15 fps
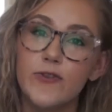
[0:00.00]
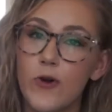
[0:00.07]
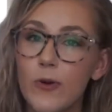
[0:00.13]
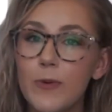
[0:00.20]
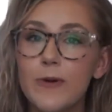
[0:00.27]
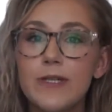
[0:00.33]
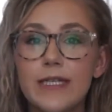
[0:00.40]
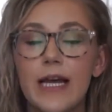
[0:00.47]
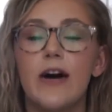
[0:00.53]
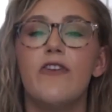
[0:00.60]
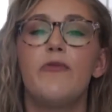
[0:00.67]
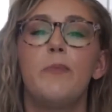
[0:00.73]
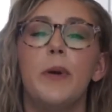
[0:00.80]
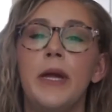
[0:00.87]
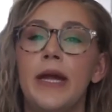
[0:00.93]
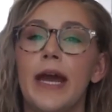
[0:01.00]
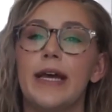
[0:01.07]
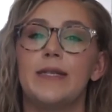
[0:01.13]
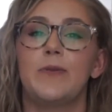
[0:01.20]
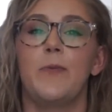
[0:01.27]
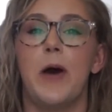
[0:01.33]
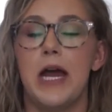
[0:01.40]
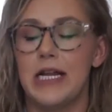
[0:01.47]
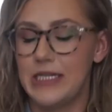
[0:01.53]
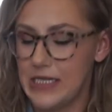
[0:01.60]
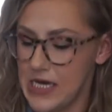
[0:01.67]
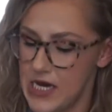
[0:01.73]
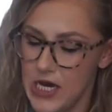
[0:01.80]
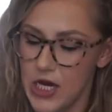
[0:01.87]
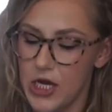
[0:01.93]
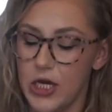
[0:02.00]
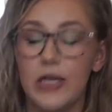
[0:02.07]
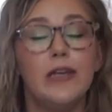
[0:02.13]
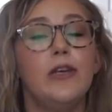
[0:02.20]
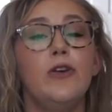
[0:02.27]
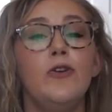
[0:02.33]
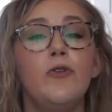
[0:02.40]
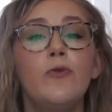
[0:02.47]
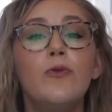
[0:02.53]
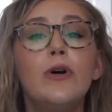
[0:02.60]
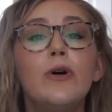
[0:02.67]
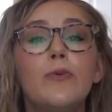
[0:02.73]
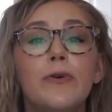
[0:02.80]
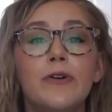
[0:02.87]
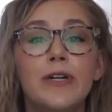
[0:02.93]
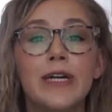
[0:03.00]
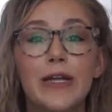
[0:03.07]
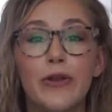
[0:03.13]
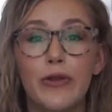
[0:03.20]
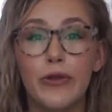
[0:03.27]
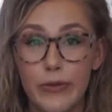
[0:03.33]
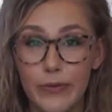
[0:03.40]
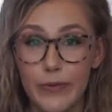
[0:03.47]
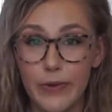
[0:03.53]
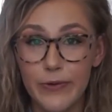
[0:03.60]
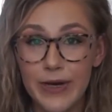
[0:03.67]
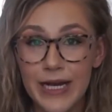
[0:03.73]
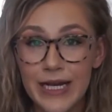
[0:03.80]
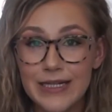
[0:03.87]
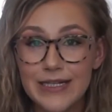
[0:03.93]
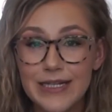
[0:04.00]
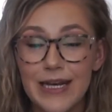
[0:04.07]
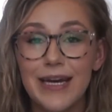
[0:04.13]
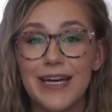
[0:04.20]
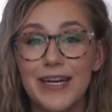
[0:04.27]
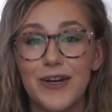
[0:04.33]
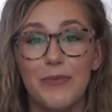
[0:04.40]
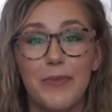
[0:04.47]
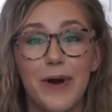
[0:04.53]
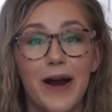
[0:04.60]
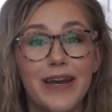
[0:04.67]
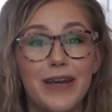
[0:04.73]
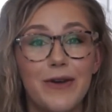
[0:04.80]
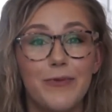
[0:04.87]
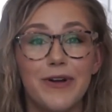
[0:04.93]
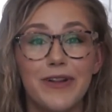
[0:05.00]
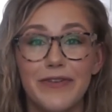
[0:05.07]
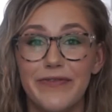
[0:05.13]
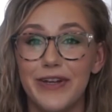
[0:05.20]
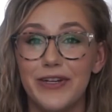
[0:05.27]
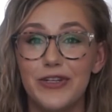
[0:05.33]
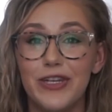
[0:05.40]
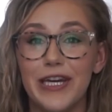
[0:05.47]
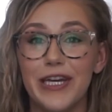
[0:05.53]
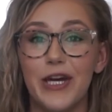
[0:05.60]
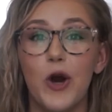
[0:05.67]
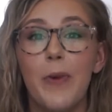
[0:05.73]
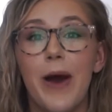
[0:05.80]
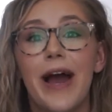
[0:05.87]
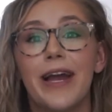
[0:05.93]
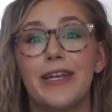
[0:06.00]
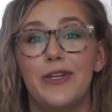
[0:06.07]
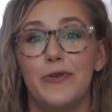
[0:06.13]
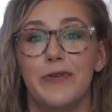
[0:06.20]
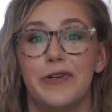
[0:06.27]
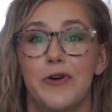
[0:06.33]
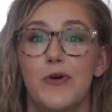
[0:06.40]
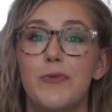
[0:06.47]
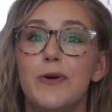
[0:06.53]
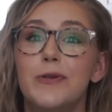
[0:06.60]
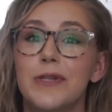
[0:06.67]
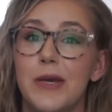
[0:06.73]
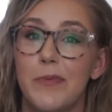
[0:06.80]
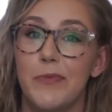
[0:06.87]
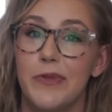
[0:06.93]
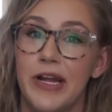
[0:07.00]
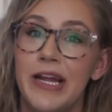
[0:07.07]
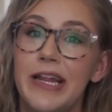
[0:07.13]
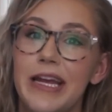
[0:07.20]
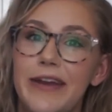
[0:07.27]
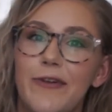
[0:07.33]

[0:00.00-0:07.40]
normal self, but guess what? You will get through it. Your body will eventually go back to an almost completely